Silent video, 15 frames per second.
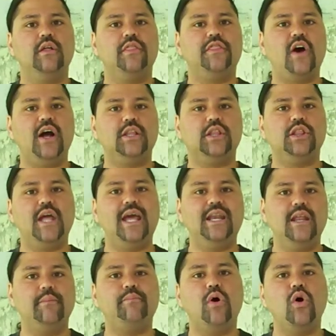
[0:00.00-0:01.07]
Thoughts and
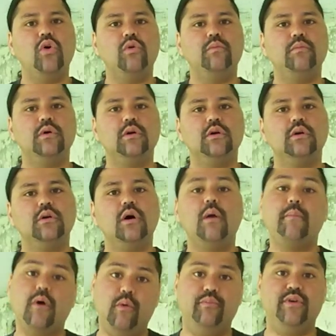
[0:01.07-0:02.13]
a poem
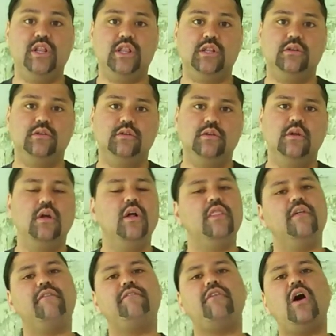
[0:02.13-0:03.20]
about prison. The
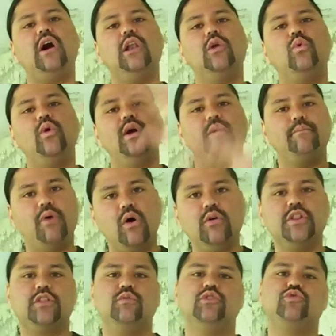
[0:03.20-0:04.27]
following
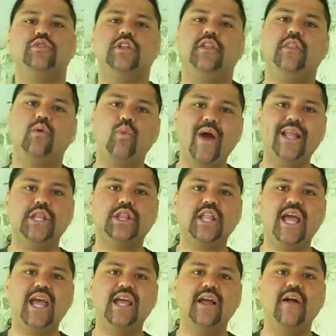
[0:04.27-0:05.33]
post, which was on the
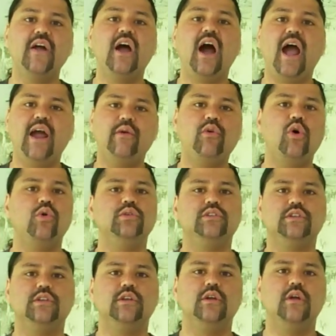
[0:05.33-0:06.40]
Wednesday, I
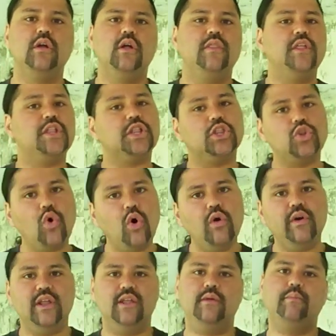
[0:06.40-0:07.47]
wrote the
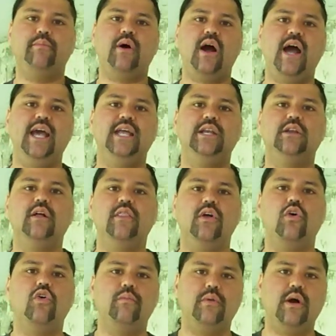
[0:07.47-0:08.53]
story behind The
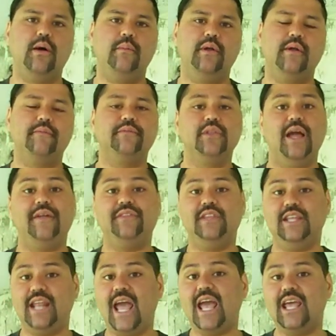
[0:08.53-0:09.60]
Homecoming. And
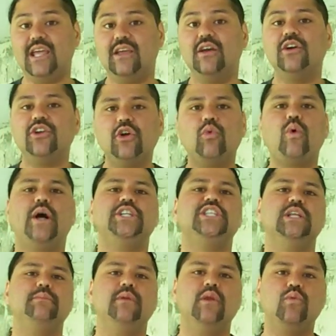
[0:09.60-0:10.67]
today, you're
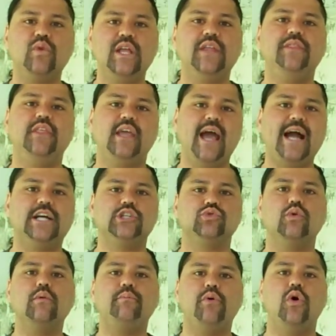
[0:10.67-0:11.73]
watching me read the
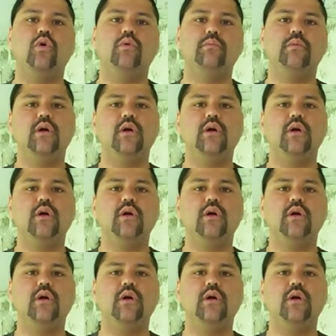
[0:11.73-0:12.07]
actual poem,